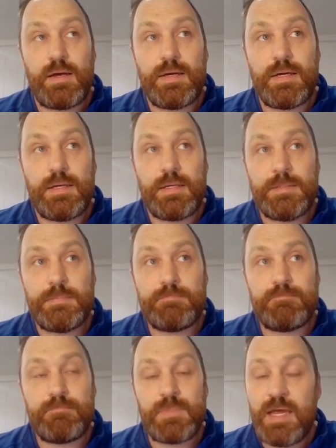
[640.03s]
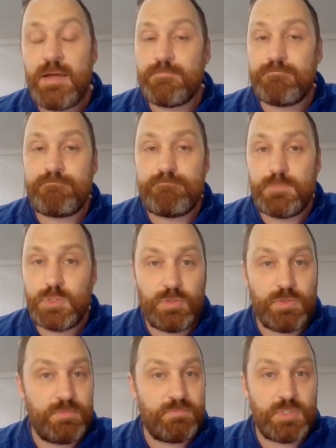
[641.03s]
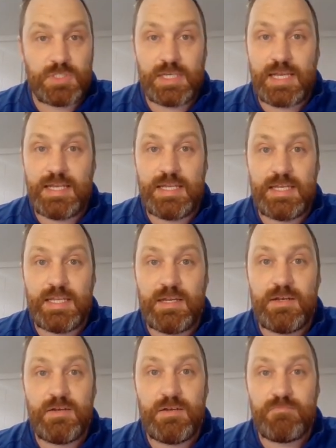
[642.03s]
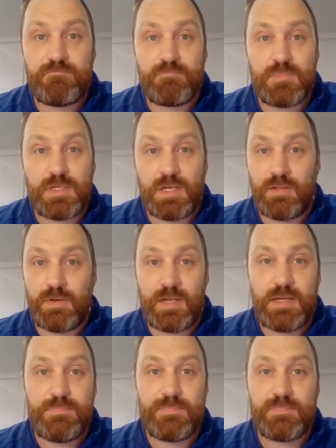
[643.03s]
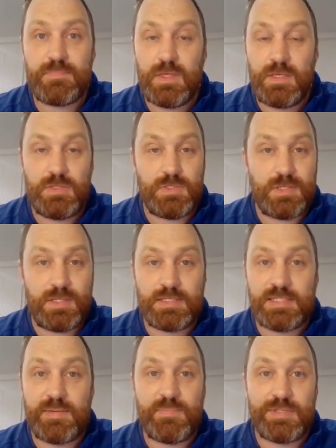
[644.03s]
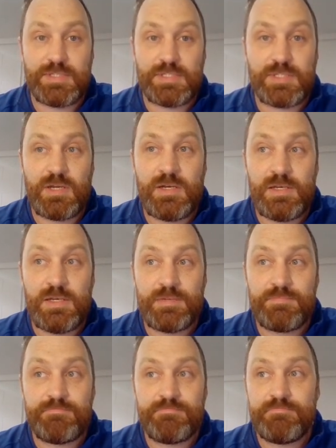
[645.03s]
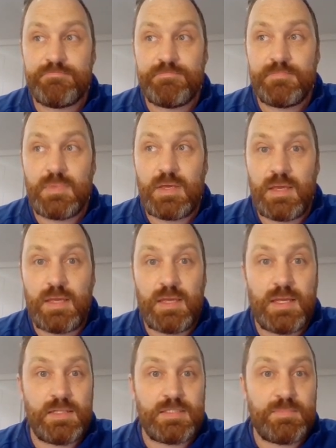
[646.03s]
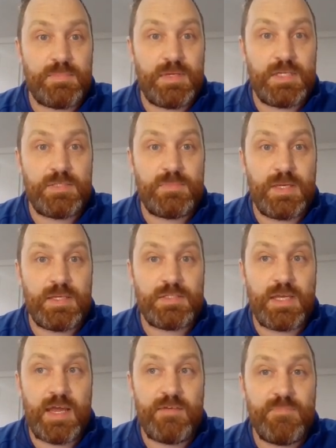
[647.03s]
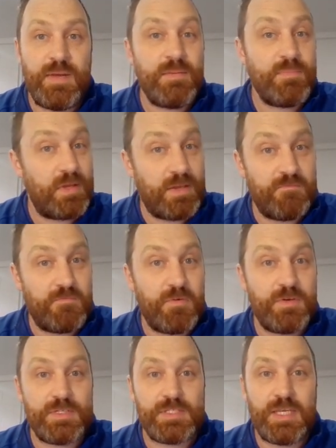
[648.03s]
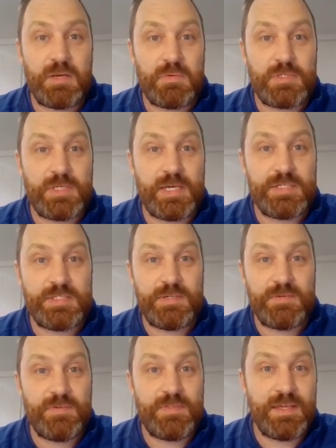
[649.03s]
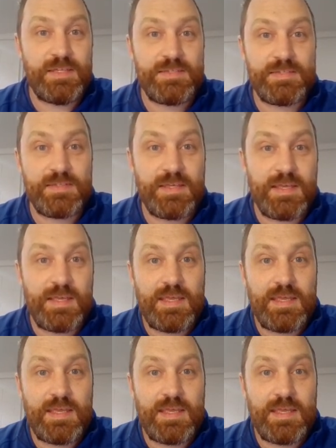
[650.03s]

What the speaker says: Yeah, do it just like I did here. Color it up. So the example at the start, and submit it to me as you have been. I'm looking forward to seeing what you guys do with this.